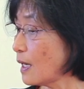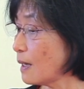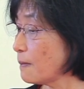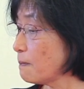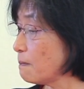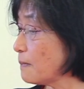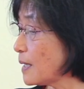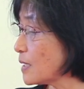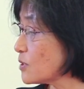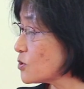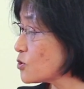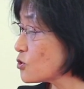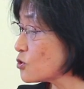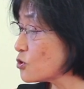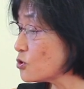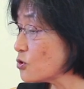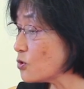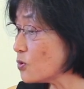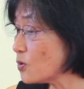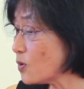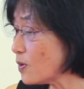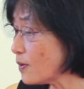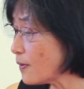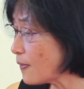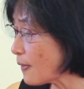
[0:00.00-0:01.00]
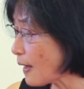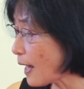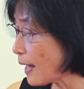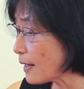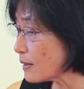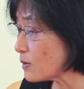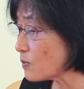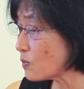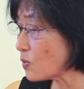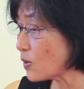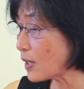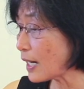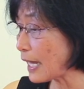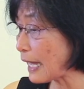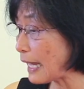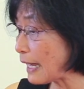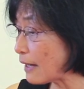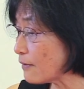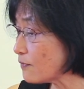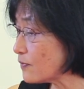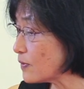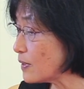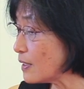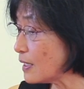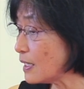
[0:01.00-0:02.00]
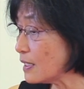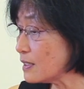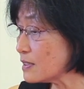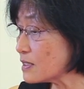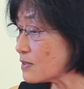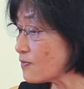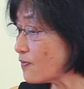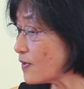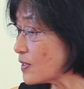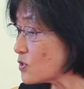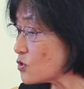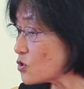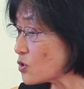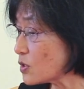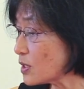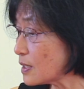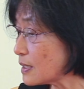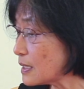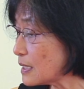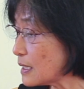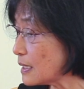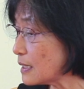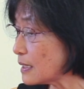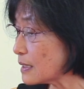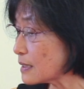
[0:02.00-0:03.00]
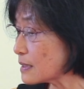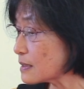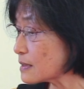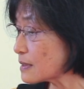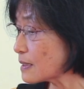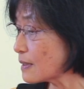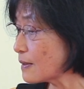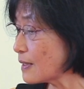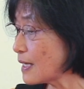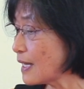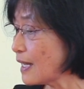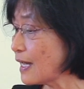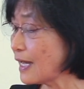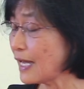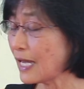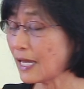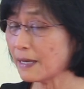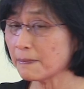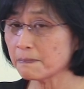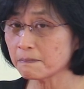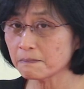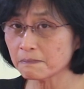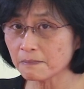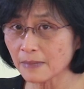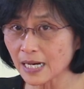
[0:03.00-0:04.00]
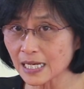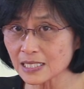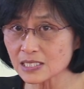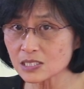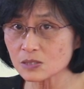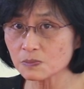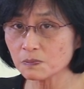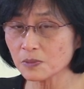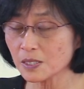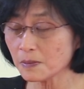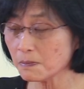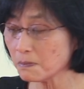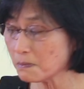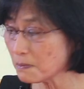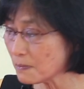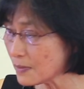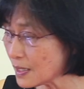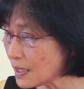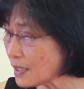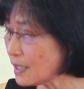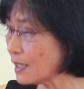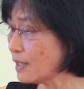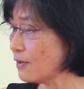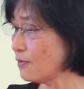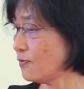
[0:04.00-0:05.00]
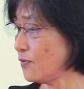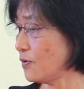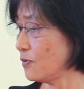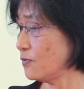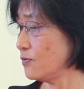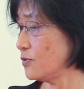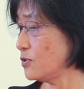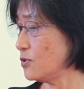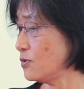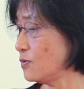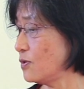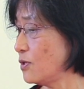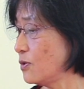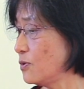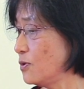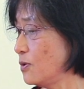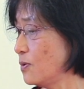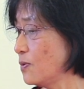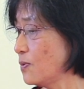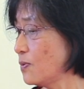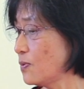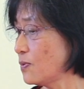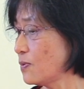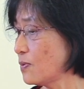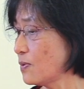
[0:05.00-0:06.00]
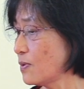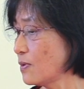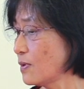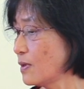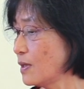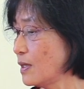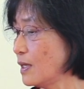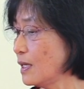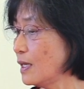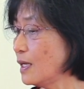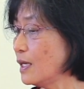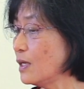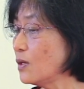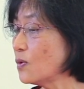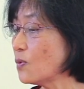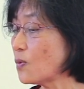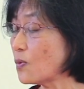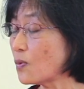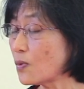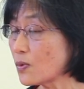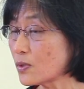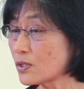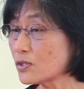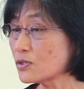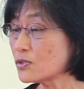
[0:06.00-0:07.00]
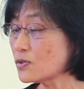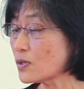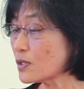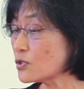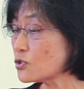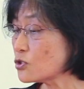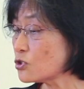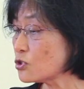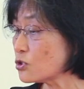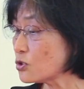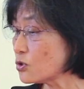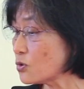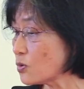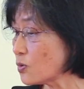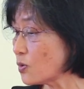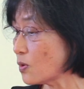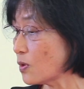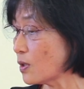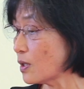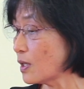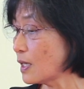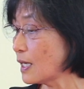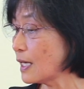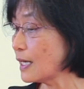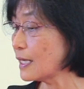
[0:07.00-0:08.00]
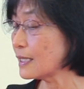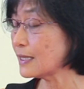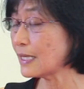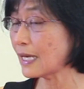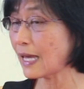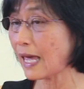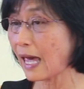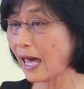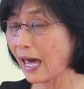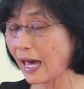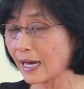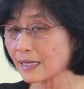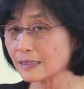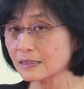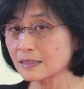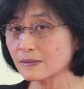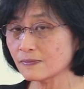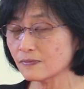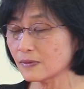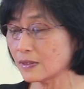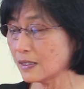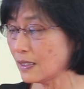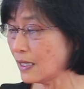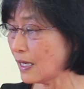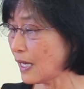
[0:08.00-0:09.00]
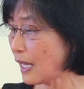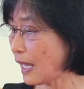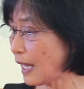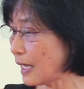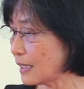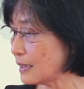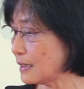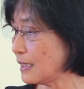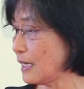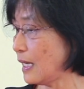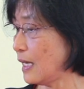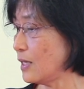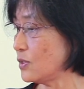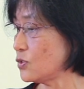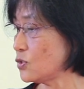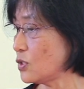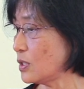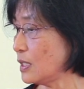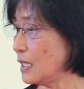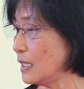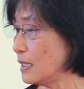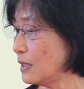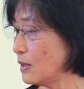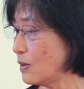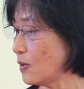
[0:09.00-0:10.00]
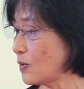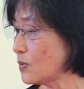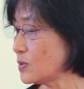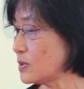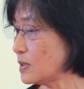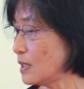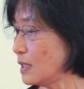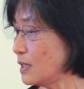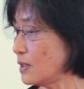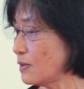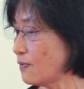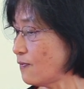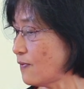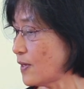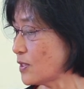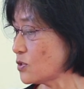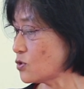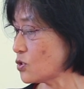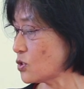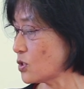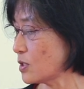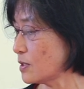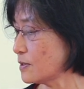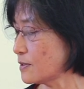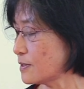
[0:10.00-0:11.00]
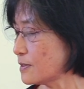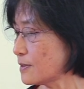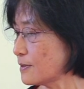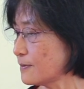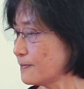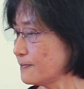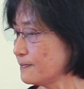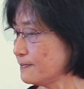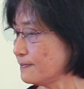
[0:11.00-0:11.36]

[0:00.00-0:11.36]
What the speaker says: Make sure that whatever the intervention it is, it must be meaningful to the youth in order to assure they actively engage in those interventions.